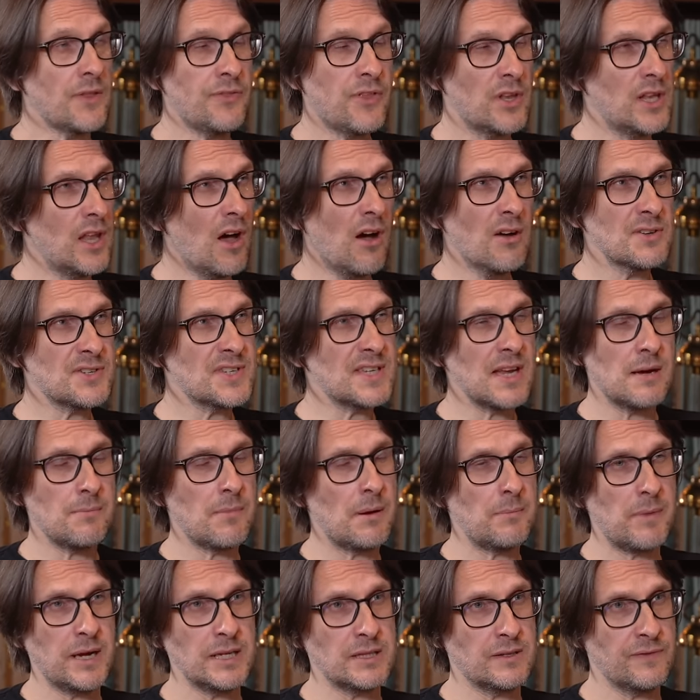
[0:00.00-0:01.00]
The last
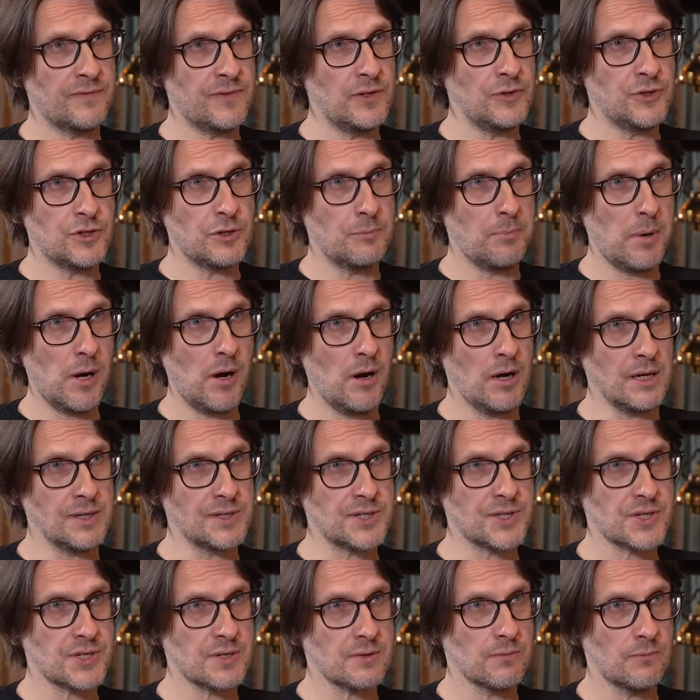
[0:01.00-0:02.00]
album I made, The Future
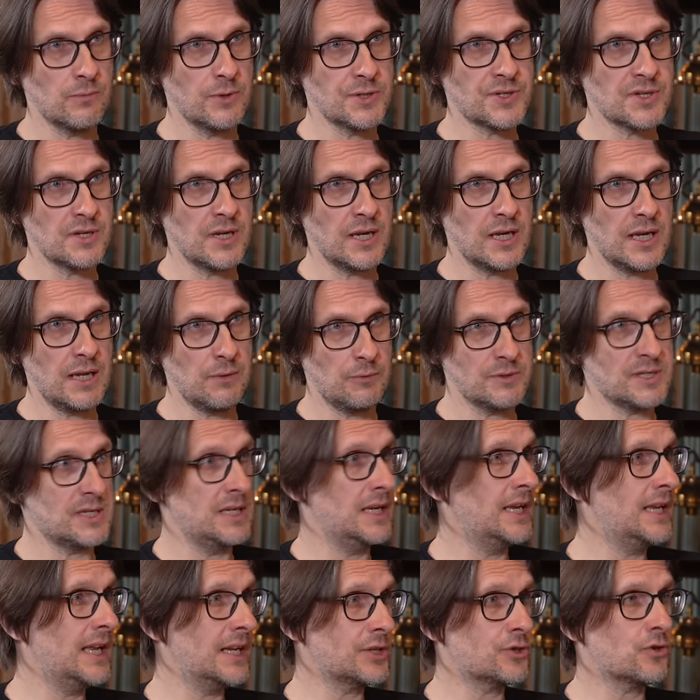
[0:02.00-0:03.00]
Bites, was an
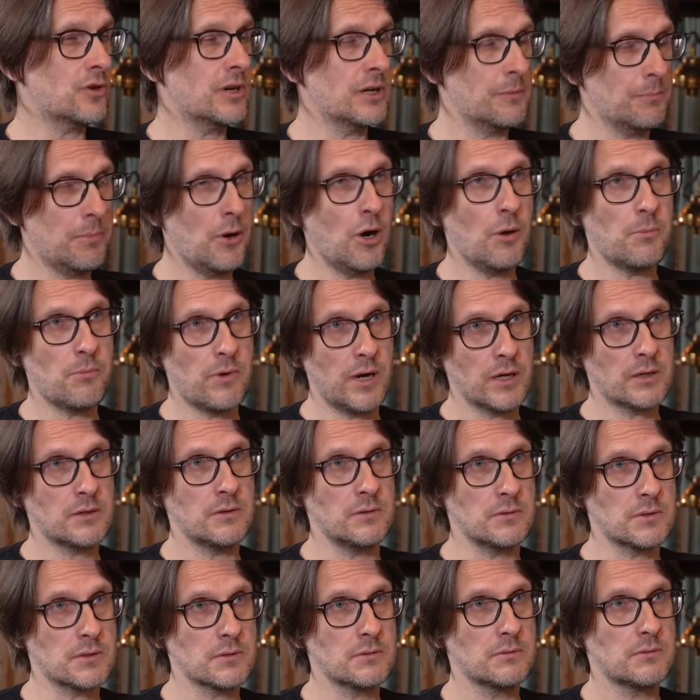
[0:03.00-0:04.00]
electronic pop
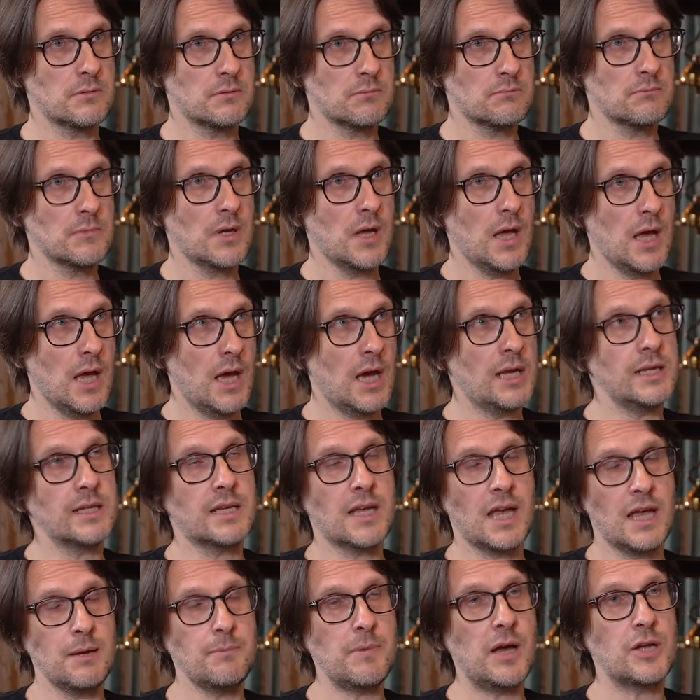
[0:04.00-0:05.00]
record. Mm. And it
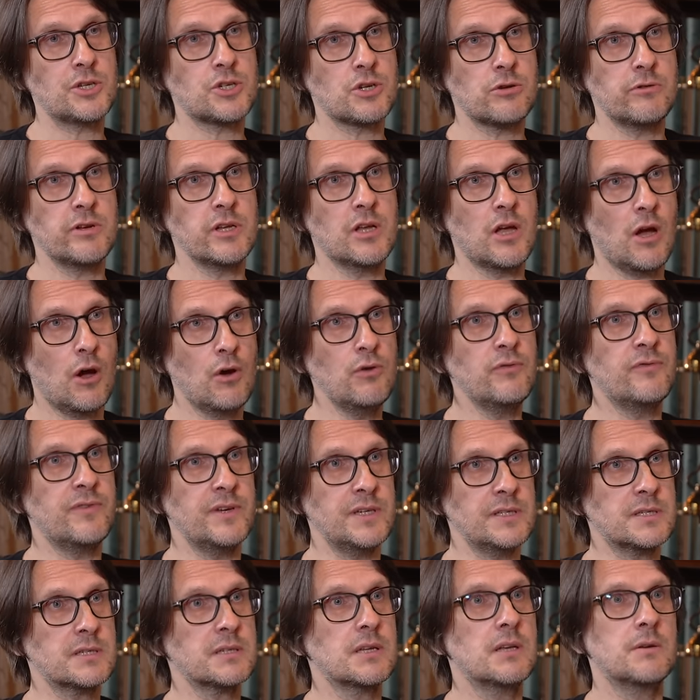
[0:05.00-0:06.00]
came out during COVID.
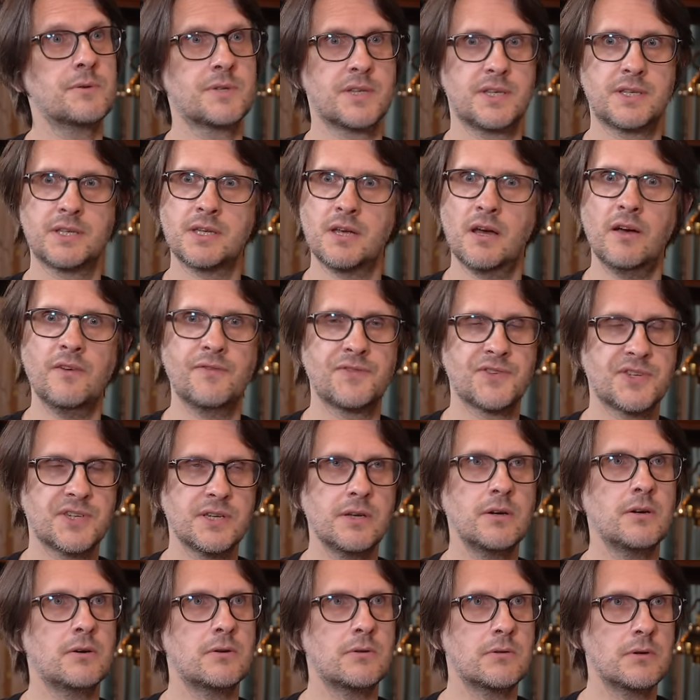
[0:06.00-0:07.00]
It was a tough
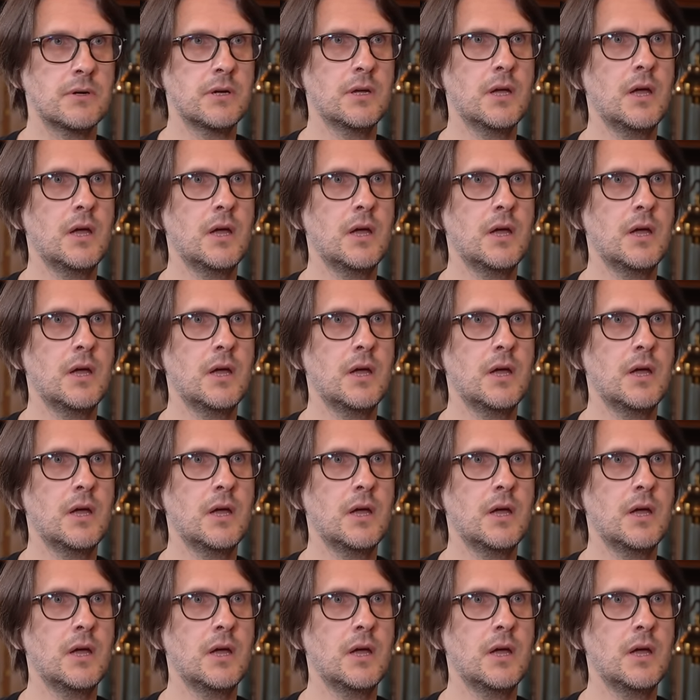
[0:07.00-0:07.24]
sell.